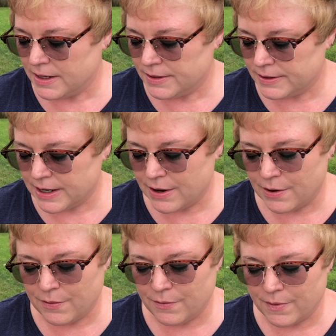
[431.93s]

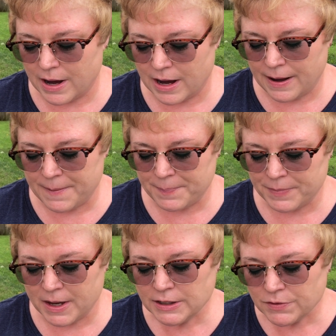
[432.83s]
So
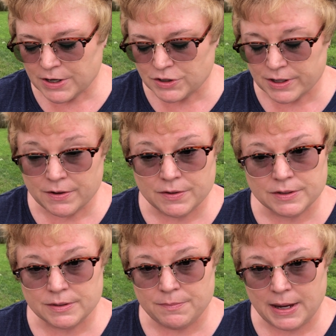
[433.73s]
under each of
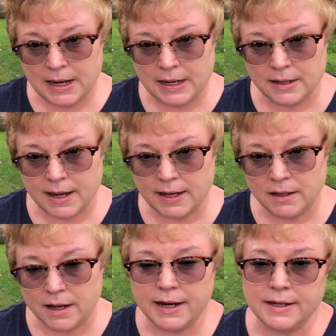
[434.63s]
those main
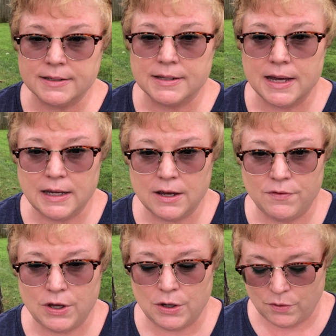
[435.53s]
headlines, they give
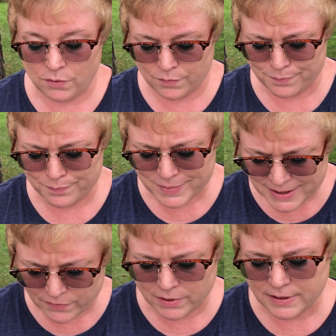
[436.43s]
you
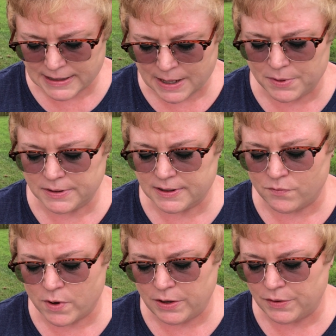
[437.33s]
several examples of
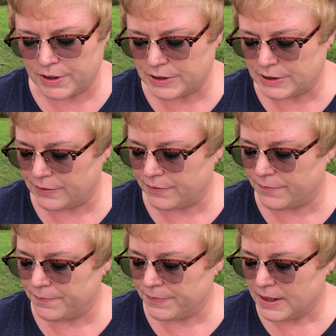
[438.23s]
what you can
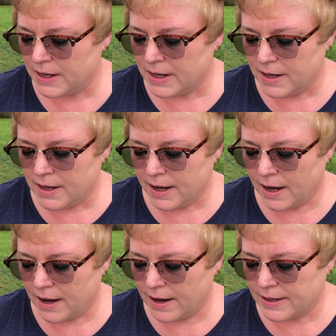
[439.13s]
do.
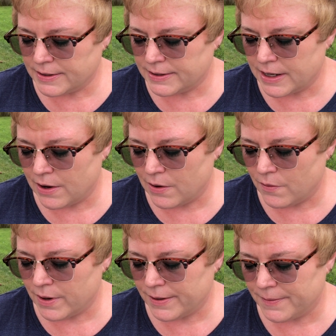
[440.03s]

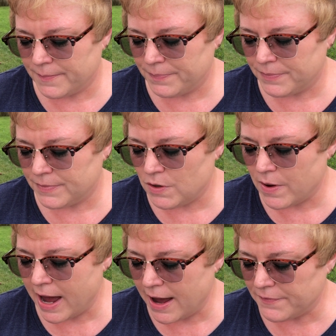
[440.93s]
So you
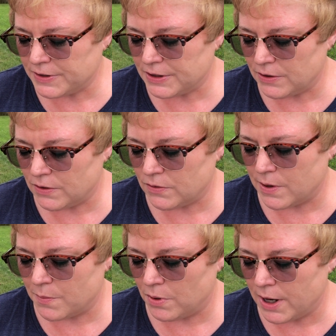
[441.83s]
have to
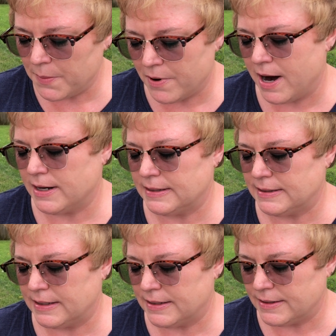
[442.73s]
employ
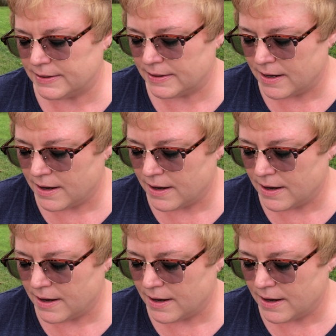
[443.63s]
practices